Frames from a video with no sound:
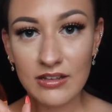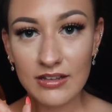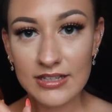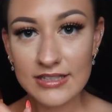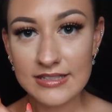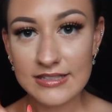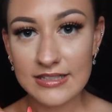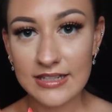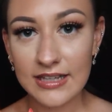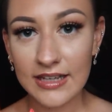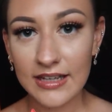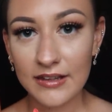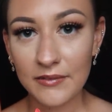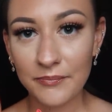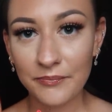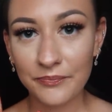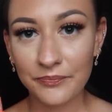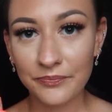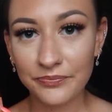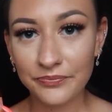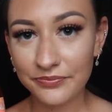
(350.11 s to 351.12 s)
nicely.
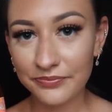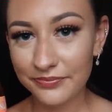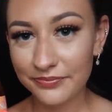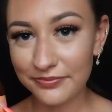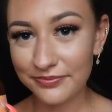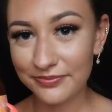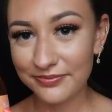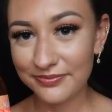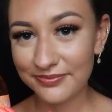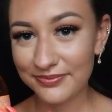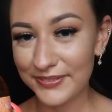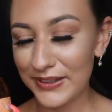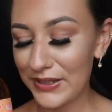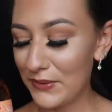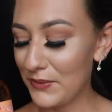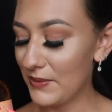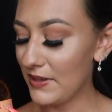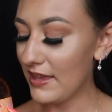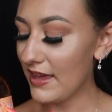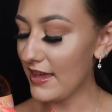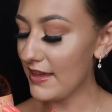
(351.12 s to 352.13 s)

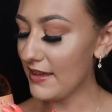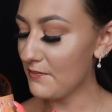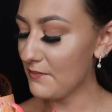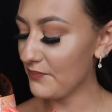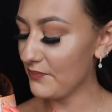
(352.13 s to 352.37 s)
Okay.